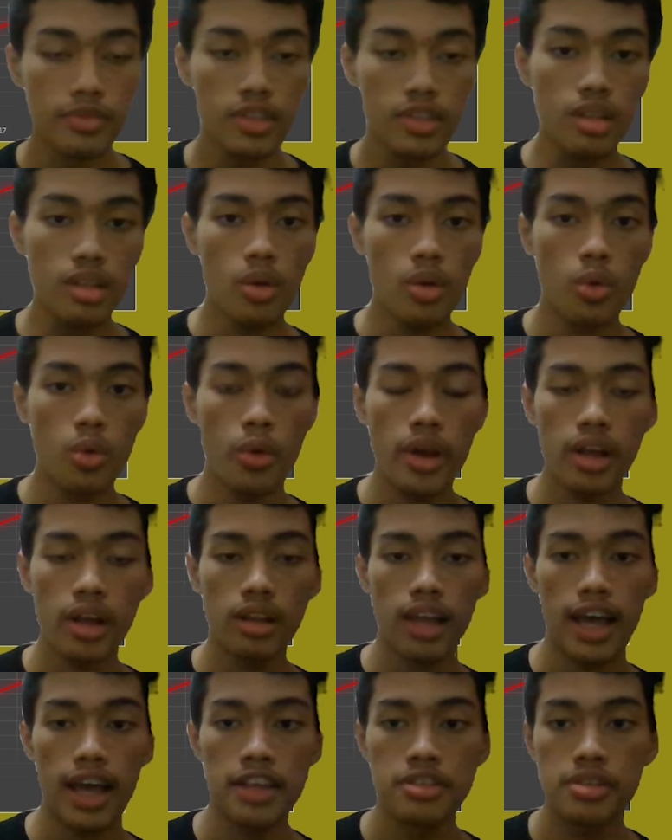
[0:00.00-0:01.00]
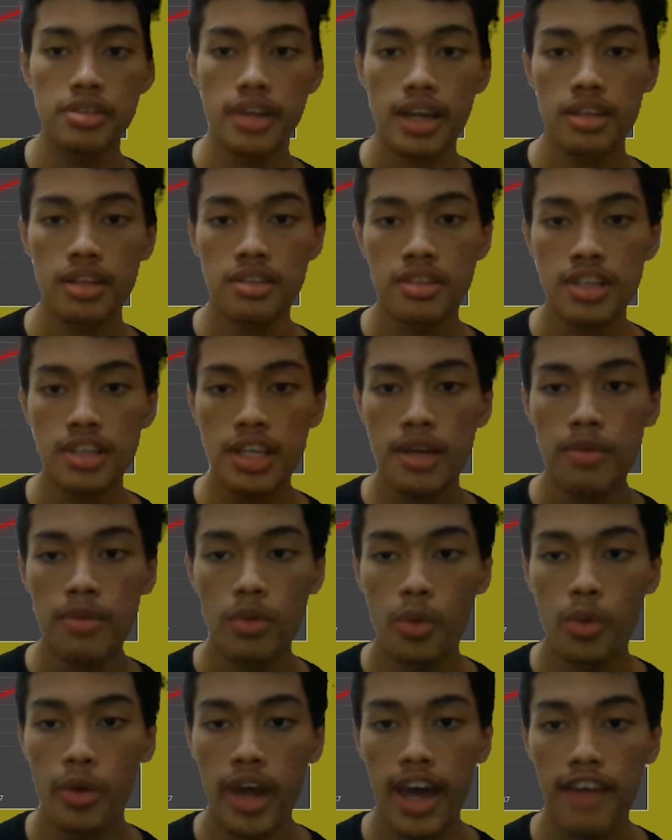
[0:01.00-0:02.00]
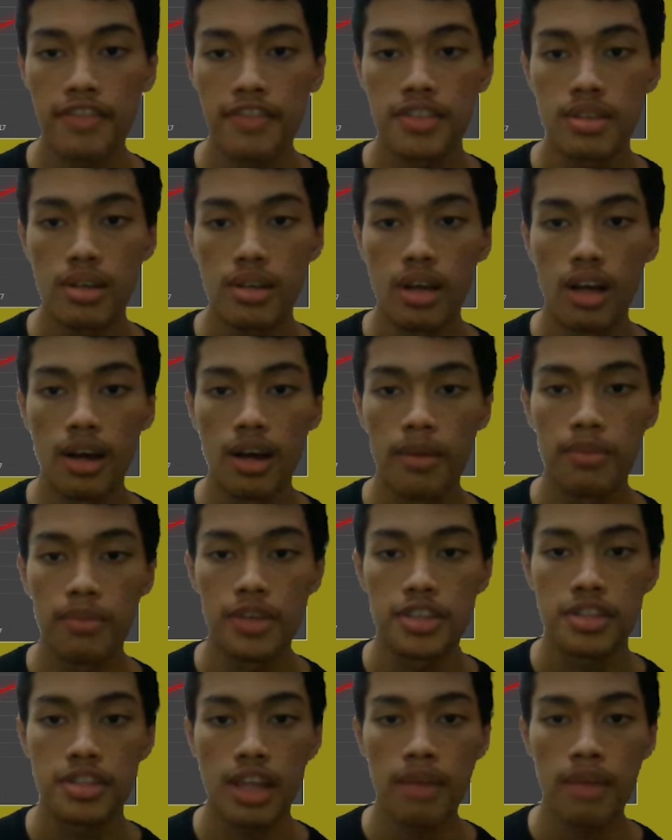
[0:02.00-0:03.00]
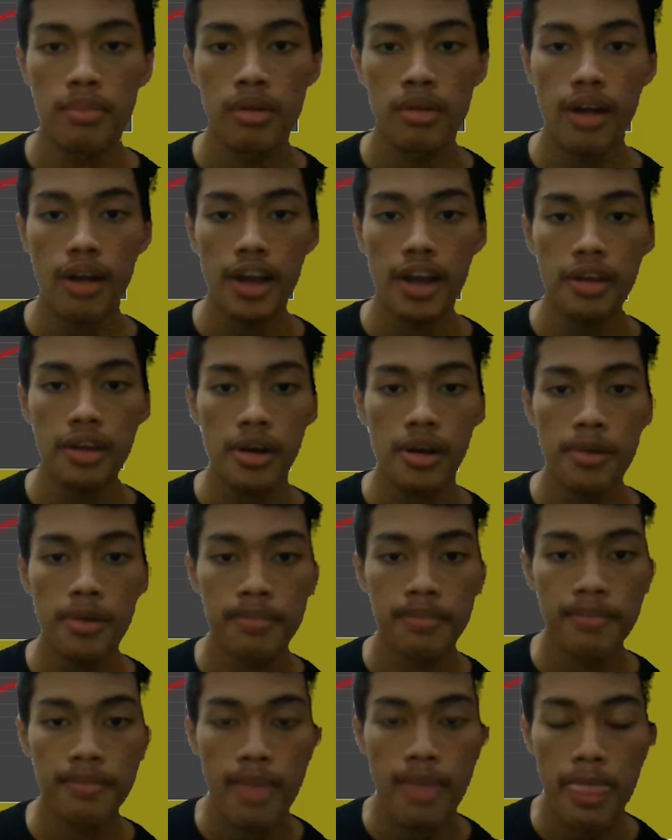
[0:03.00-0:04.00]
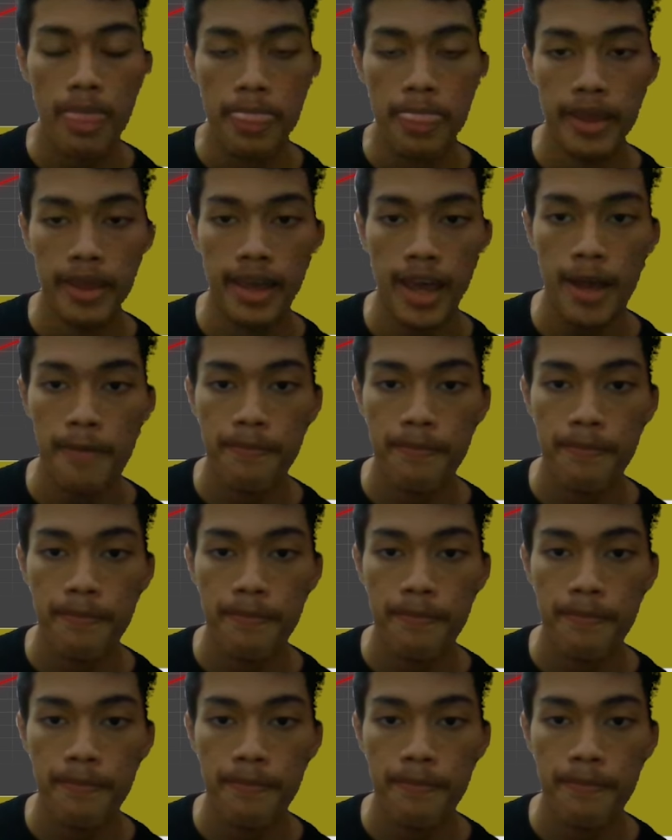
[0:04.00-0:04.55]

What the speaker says: well, as you can see, we have this table right here. Yeah.